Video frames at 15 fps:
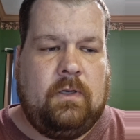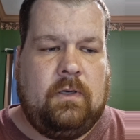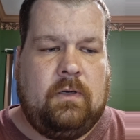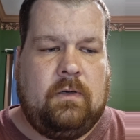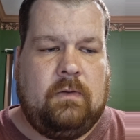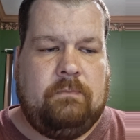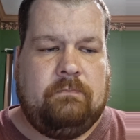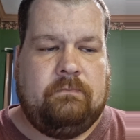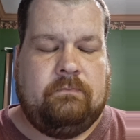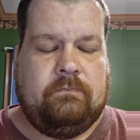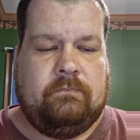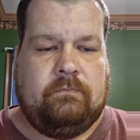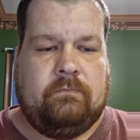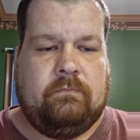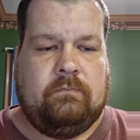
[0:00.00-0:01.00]
um,
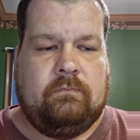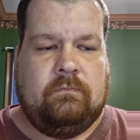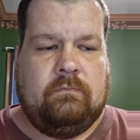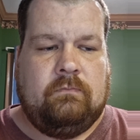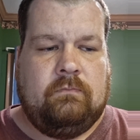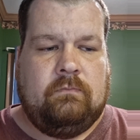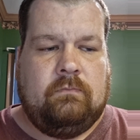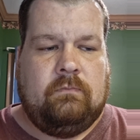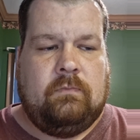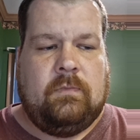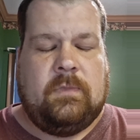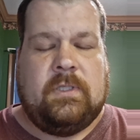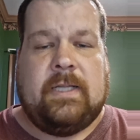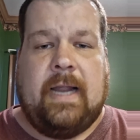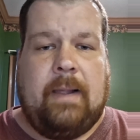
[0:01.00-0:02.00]

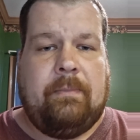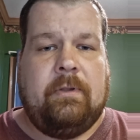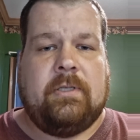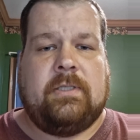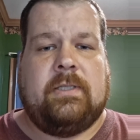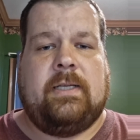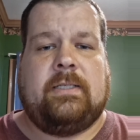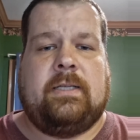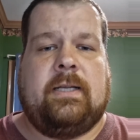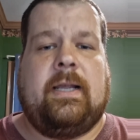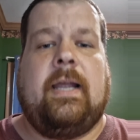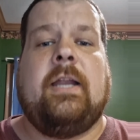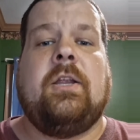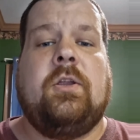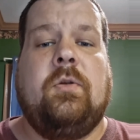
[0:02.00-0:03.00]
tablets and things like
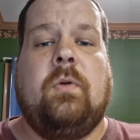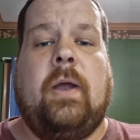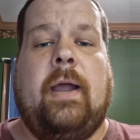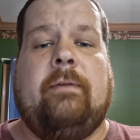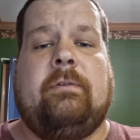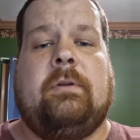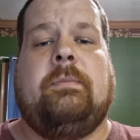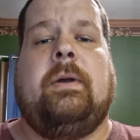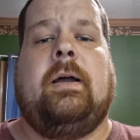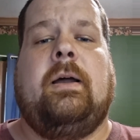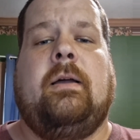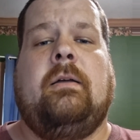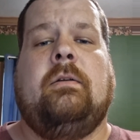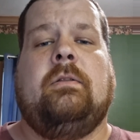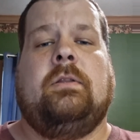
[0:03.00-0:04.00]
that, you have to
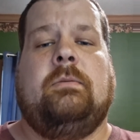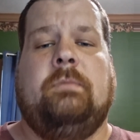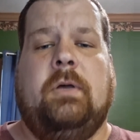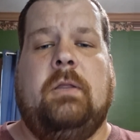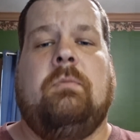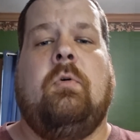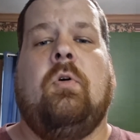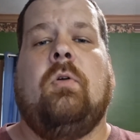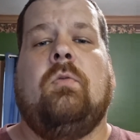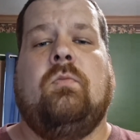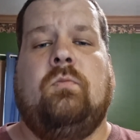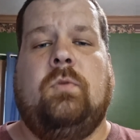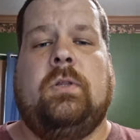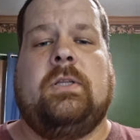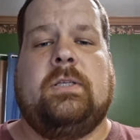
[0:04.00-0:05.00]
buy a motherboard
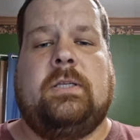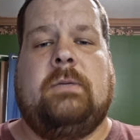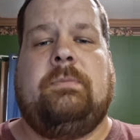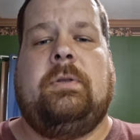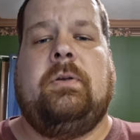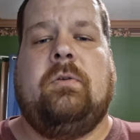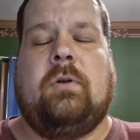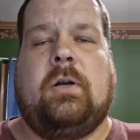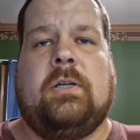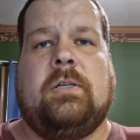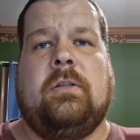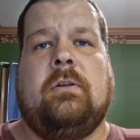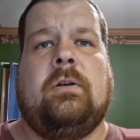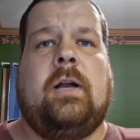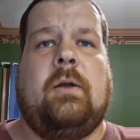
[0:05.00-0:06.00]
with the CPU on there,
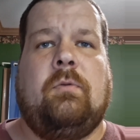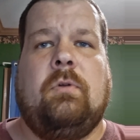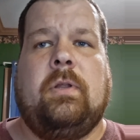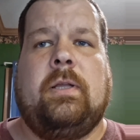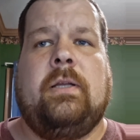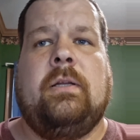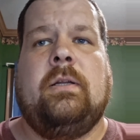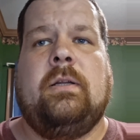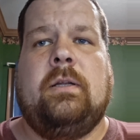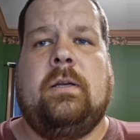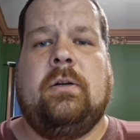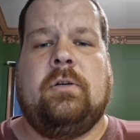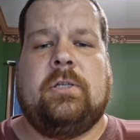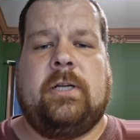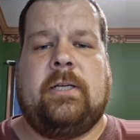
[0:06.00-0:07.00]
so they're not really
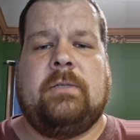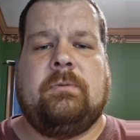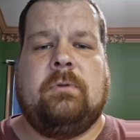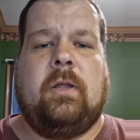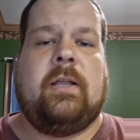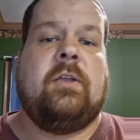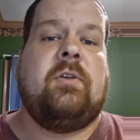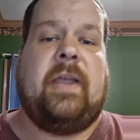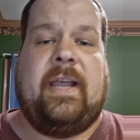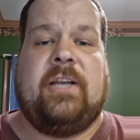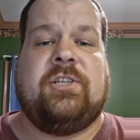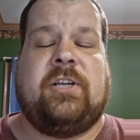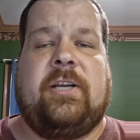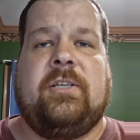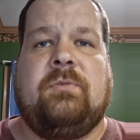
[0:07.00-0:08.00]
interchangeable. Like you can't
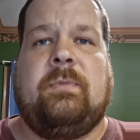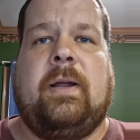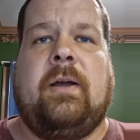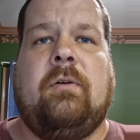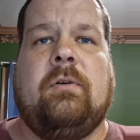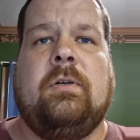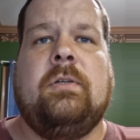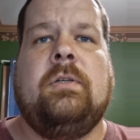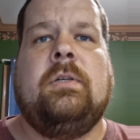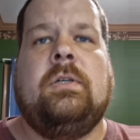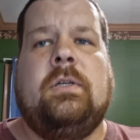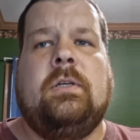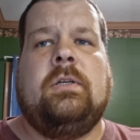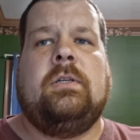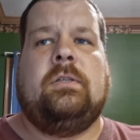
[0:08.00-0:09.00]
change them out.
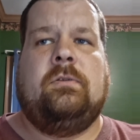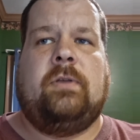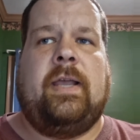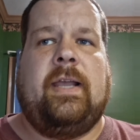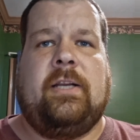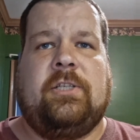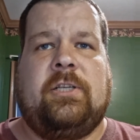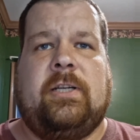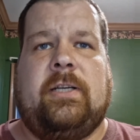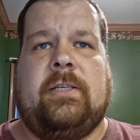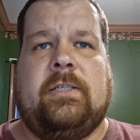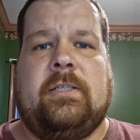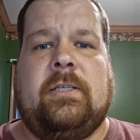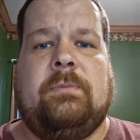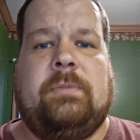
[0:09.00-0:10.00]
You can't
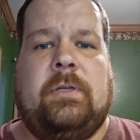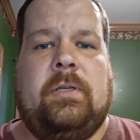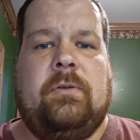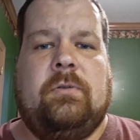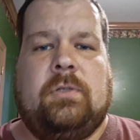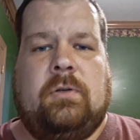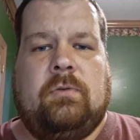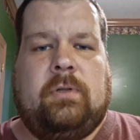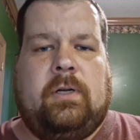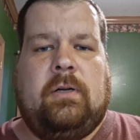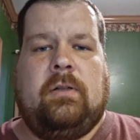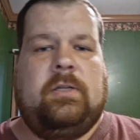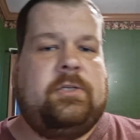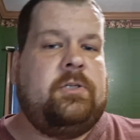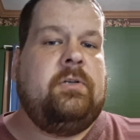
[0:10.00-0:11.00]
change CPUs on there
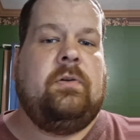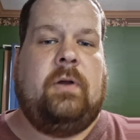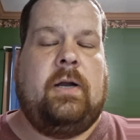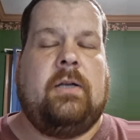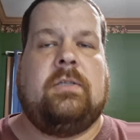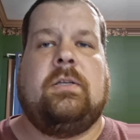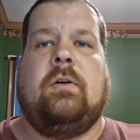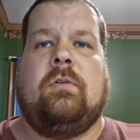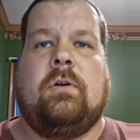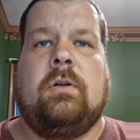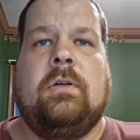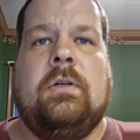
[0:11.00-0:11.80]
unless you know how to solder.